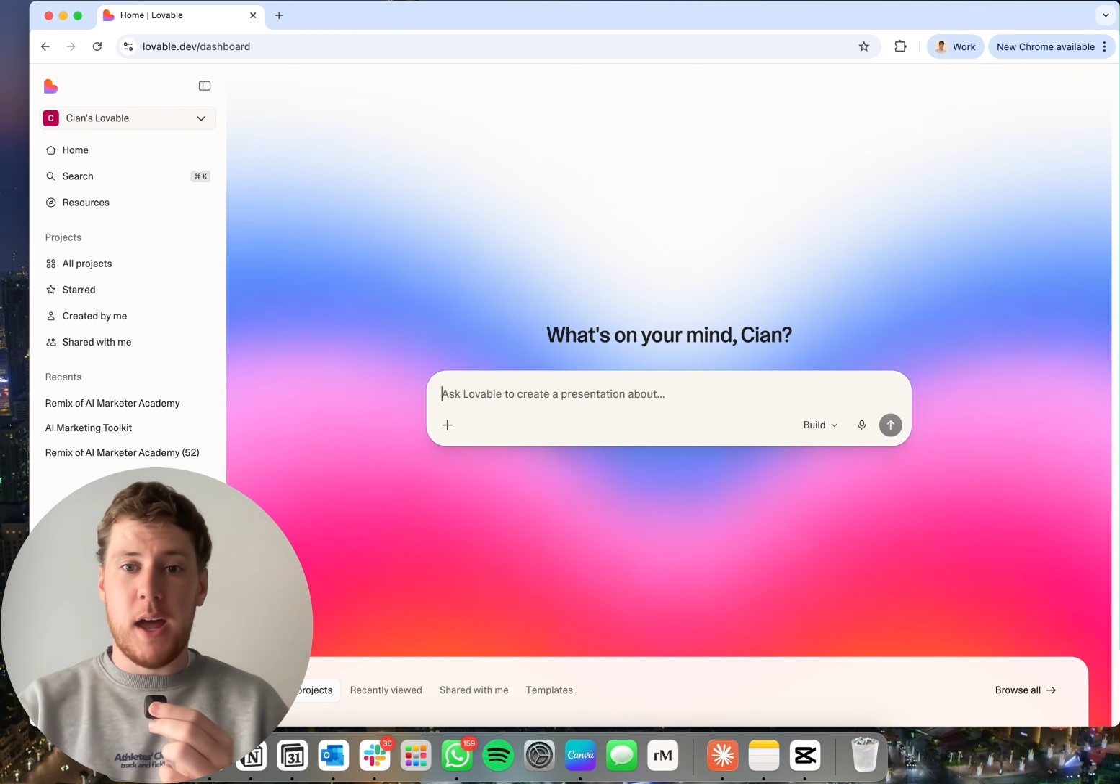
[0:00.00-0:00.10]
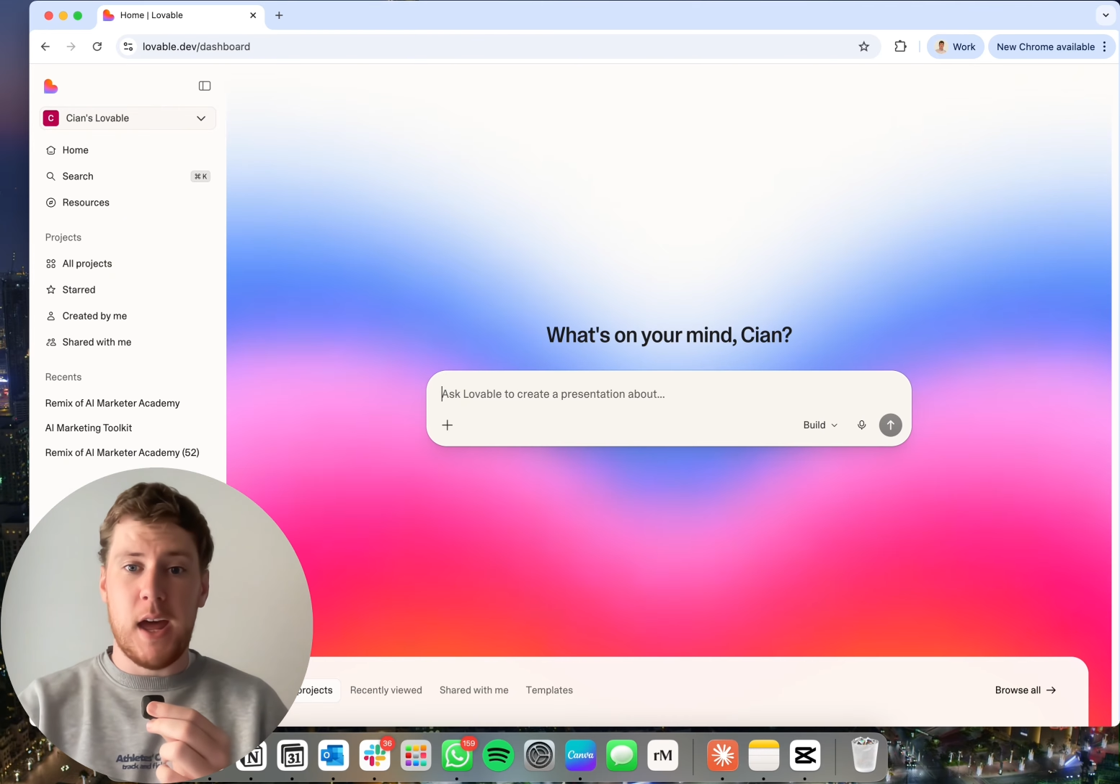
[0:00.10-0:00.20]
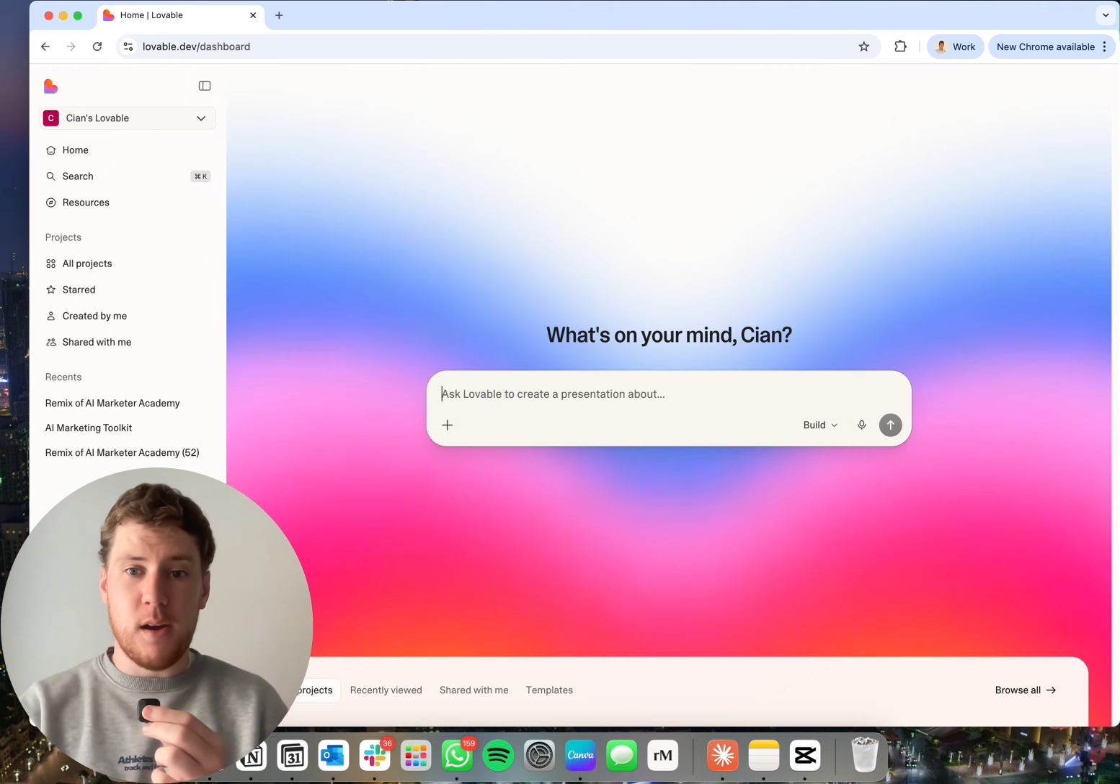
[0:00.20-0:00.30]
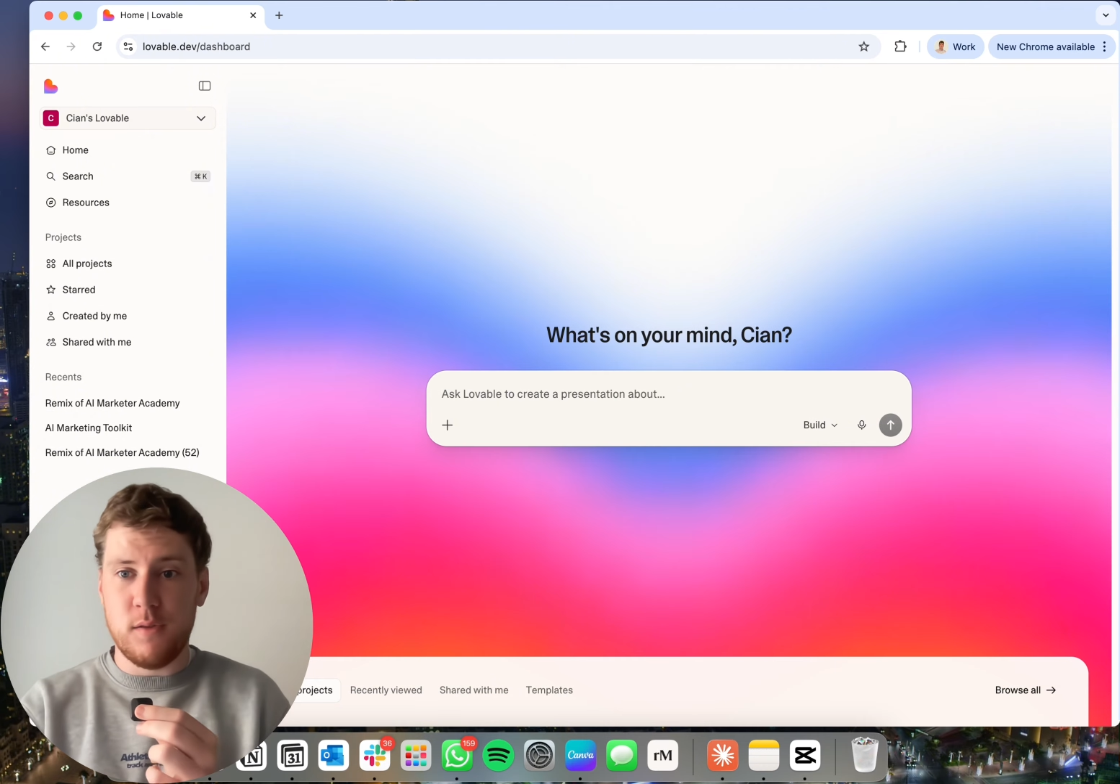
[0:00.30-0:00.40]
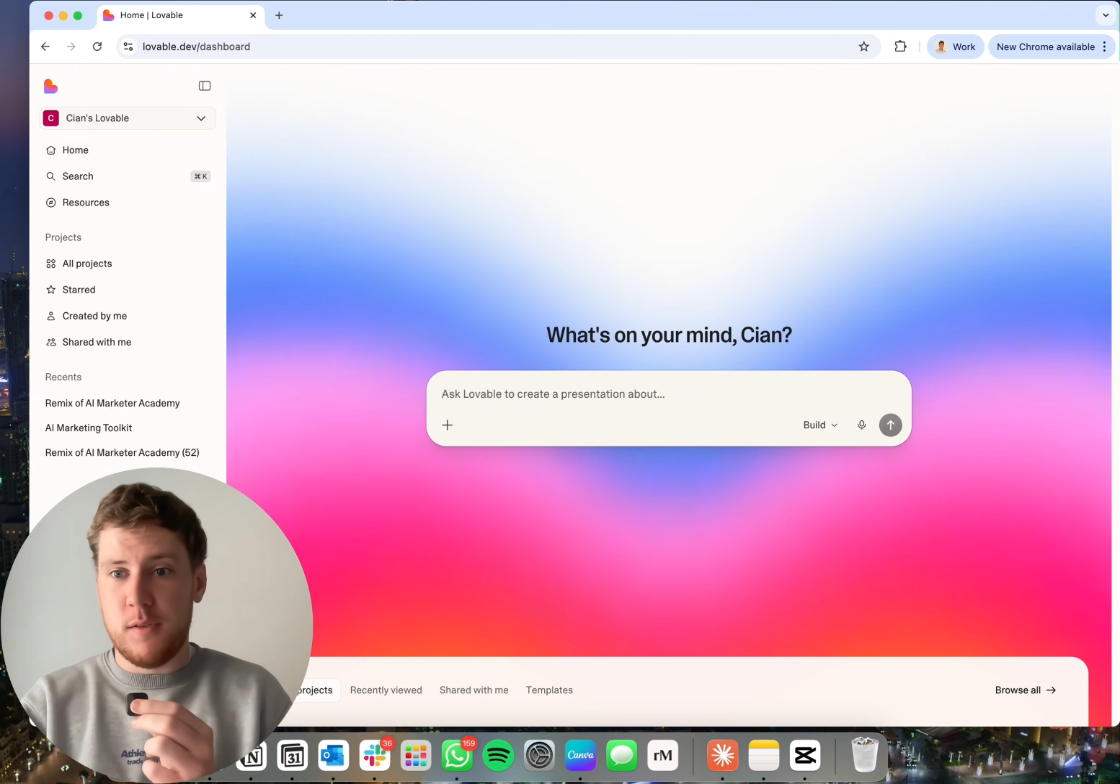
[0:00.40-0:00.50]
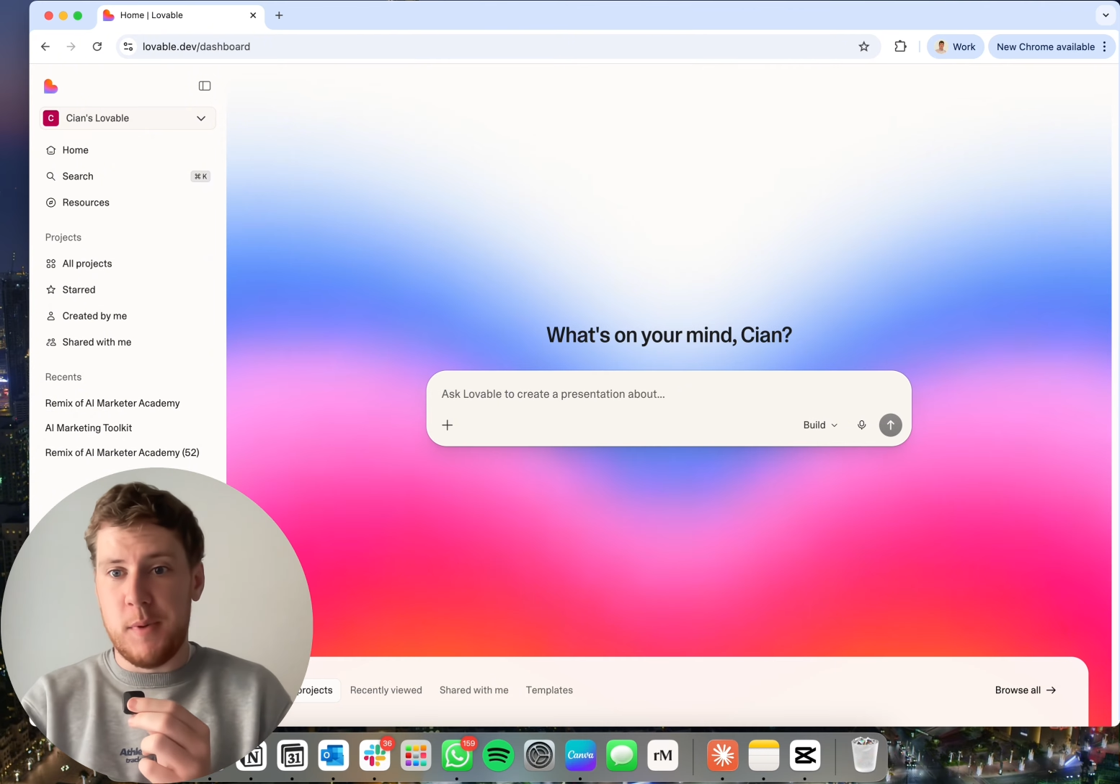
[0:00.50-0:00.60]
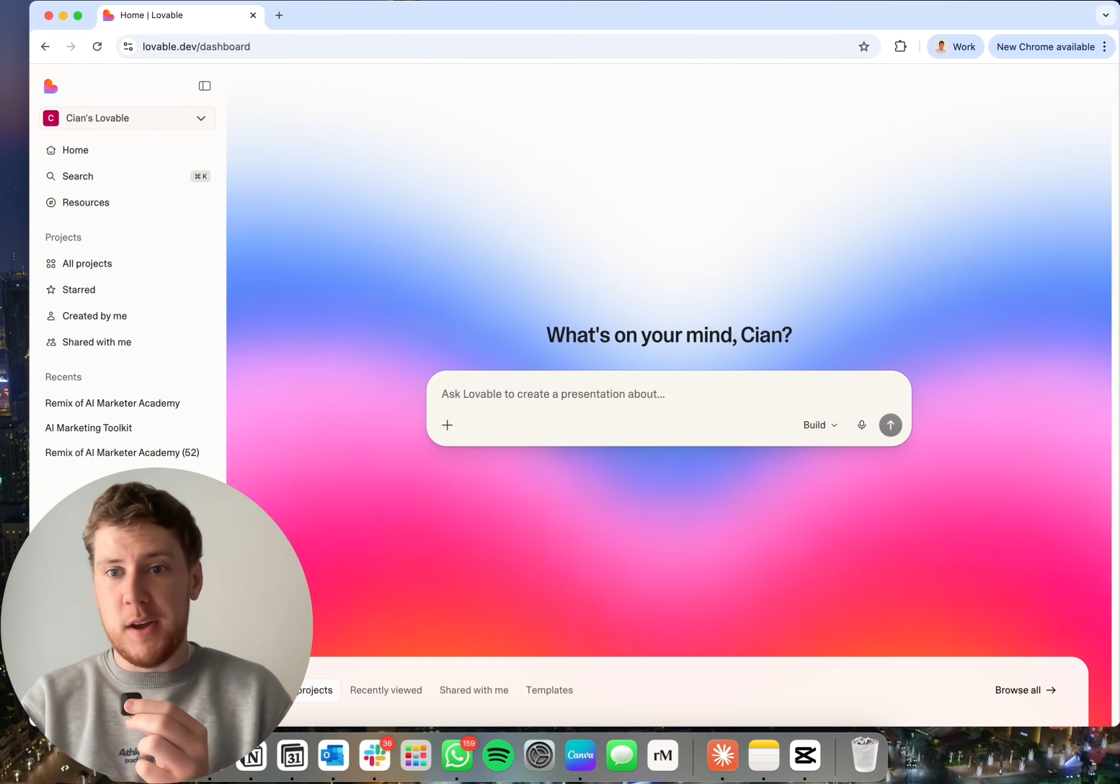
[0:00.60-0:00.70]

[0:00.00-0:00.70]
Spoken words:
how to make